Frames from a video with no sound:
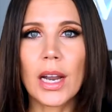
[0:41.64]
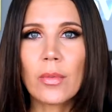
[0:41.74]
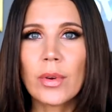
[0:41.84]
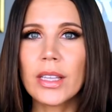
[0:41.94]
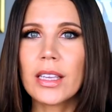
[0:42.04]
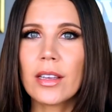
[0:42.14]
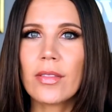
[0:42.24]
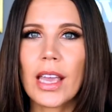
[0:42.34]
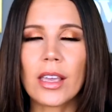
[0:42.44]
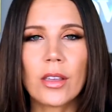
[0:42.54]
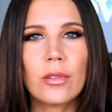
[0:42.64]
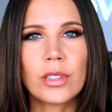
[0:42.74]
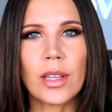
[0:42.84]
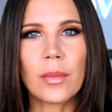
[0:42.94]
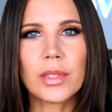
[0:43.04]
that I really give a
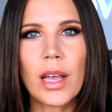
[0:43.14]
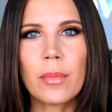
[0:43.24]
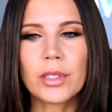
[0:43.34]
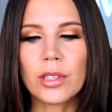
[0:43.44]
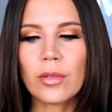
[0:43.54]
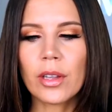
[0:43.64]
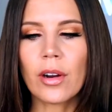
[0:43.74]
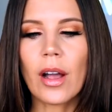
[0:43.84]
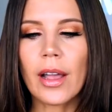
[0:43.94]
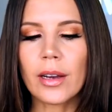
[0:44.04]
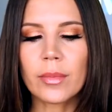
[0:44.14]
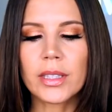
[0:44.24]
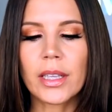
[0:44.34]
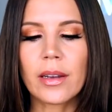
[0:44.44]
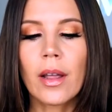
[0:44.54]
huge thumbs up to. There are
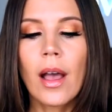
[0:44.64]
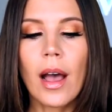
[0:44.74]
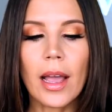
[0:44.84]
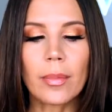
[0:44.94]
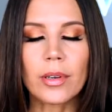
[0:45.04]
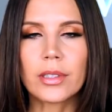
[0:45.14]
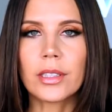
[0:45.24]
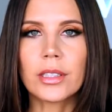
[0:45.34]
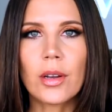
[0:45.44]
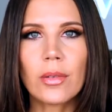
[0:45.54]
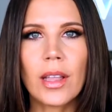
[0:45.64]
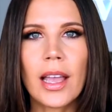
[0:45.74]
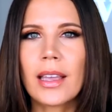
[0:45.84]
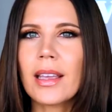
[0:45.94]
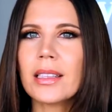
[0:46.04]
items that I personally don't
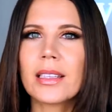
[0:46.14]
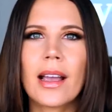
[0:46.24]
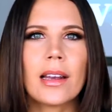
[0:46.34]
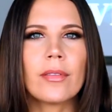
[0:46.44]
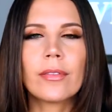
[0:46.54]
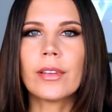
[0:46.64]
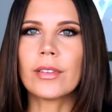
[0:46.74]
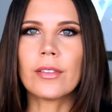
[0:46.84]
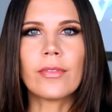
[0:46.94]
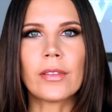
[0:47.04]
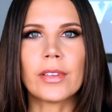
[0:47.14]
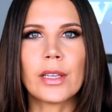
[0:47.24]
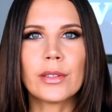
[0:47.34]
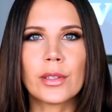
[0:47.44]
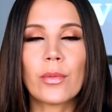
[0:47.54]
like. It's kind of a
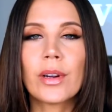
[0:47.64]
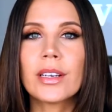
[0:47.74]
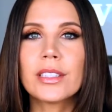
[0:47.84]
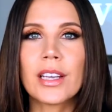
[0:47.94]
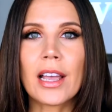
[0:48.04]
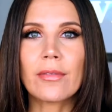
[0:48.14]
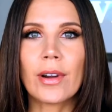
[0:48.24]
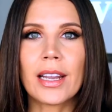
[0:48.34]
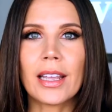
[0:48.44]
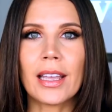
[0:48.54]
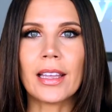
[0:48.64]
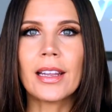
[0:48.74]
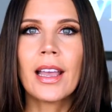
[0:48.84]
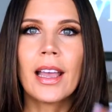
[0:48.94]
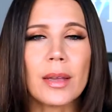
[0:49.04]
50-50, so we're gonna dive right
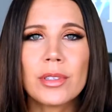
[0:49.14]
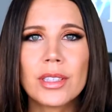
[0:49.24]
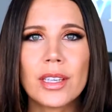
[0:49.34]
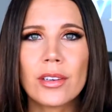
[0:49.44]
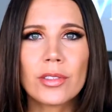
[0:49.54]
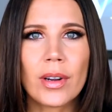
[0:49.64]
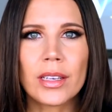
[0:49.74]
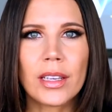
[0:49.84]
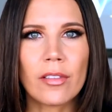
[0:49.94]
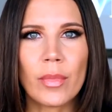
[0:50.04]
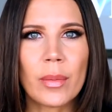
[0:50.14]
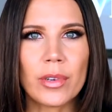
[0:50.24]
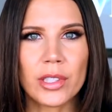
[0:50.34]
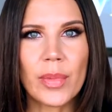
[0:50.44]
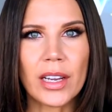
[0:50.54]
in. I'm just here trying to give my
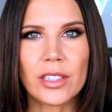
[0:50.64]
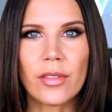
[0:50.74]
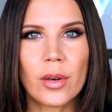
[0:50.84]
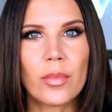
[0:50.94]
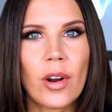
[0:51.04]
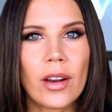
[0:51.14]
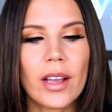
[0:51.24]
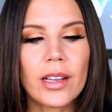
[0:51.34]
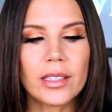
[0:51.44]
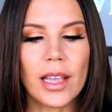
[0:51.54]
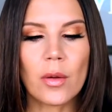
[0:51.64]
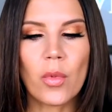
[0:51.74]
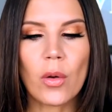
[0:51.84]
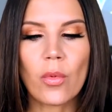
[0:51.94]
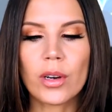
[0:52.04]
perspective on products and
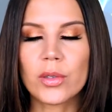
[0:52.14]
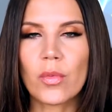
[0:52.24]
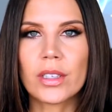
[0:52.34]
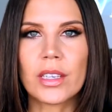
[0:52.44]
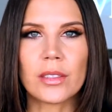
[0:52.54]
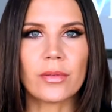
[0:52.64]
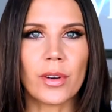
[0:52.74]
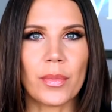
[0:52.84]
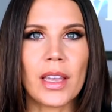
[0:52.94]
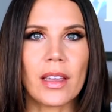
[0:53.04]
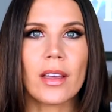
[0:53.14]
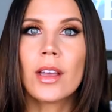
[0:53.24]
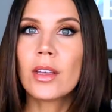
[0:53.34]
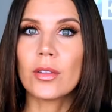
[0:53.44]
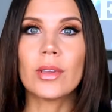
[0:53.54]
what works and what doesn't for me.
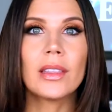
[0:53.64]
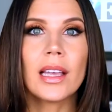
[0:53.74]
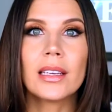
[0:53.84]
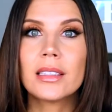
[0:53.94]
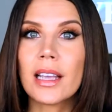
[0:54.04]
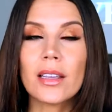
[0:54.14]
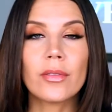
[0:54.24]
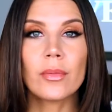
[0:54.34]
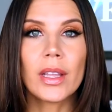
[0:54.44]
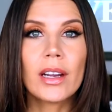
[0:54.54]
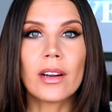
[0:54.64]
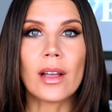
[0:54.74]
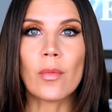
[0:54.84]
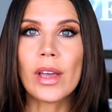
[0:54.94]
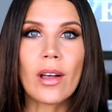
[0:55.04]
You can then take it from there,
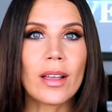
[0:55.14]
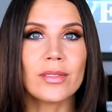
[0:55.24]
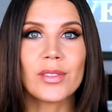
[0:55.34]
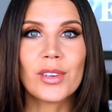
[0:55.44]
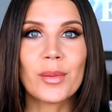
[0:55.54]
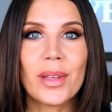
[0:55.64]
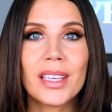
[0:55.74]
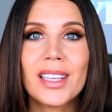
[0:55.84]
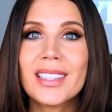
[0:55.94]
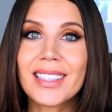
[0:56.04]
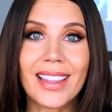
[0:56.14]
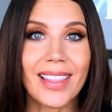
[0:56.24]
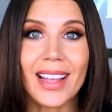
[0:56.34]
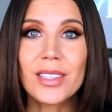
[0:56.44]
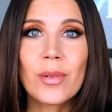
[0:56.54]
and we all have different opinions,
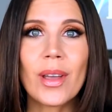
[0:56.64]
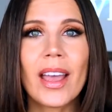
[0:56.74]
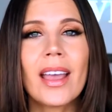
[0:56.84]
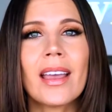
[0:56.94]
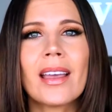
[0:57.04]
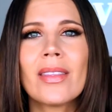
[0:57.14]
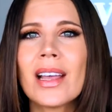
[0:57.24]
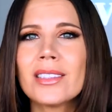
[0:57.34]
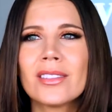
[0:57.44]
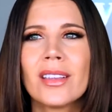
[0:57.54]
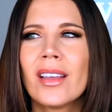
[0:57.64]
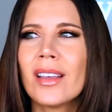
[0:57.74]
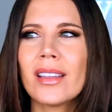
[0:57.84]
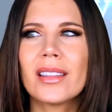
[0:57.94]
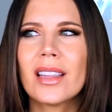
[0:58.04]
and that's okay. And
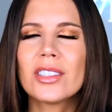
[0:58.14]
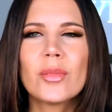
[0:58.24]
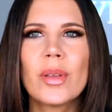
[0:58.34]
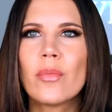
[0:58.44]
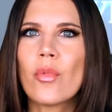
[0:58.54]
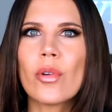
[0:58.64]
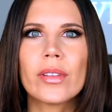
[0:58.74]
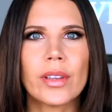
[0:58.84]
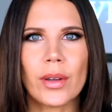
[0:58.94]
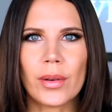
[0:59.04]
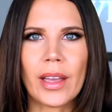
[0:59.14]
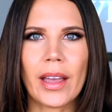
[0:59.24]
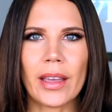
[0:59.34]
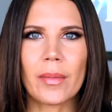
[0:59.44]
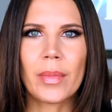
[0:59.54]
that should be more than
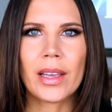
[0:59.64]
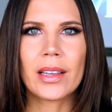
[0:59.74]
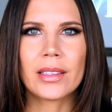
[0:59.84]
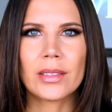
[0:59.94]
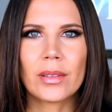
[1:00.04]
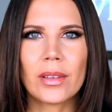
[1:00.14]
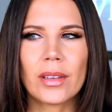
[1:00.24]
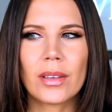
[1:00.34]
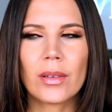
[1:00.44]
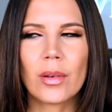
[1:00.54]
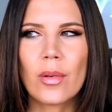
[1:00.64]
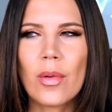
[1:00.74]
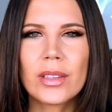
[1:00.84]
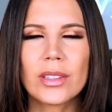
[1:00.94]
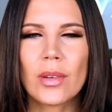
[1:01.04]
okay, because who
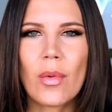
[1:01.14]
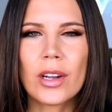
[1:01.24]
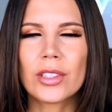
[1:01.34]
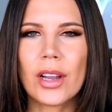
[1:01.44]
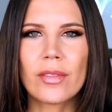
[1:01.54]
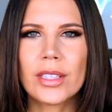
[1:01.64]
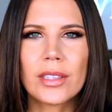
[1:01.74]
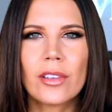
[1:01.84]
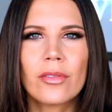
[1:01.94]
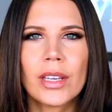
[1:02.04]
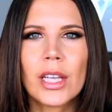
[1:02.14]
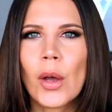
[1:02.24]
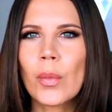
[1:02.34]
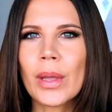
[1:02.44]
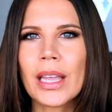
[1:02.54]
wants to watch every single
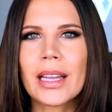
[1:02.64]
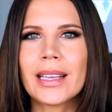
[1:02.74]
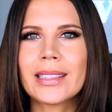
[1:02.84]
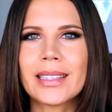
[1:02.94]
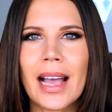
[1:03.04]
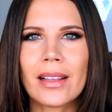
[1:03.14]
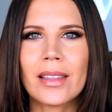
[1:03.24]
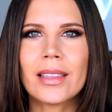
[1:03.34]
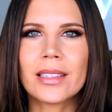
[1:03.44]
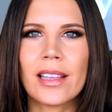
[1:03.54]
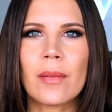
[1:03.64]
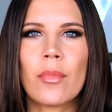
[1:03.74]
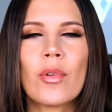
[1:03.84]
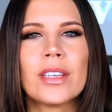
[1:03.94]
video being exactly the same